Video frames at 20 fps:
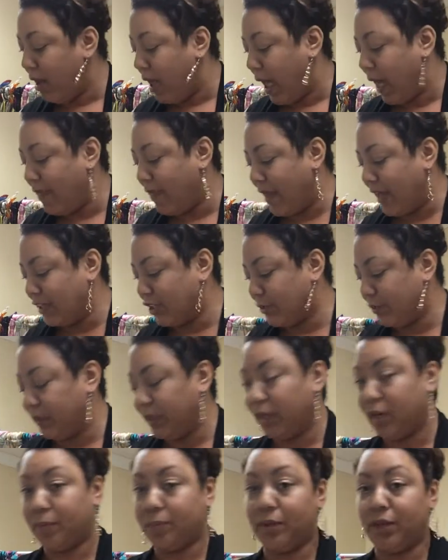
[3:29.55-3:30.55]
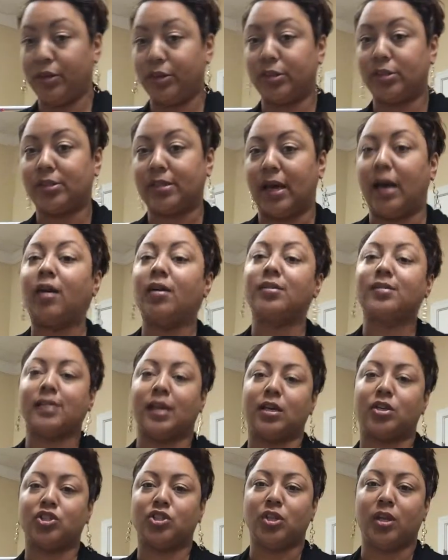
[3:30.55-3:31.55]
and that's really going to be your style
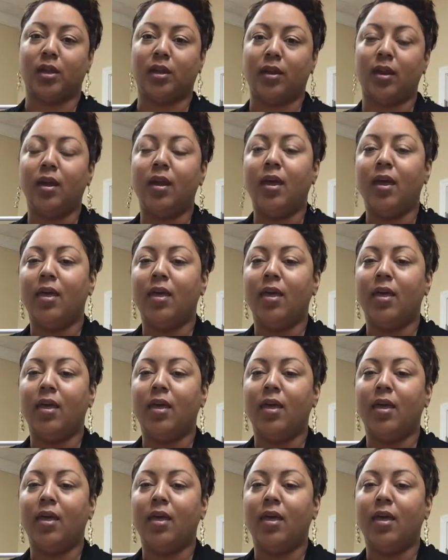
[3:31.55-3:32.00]
section.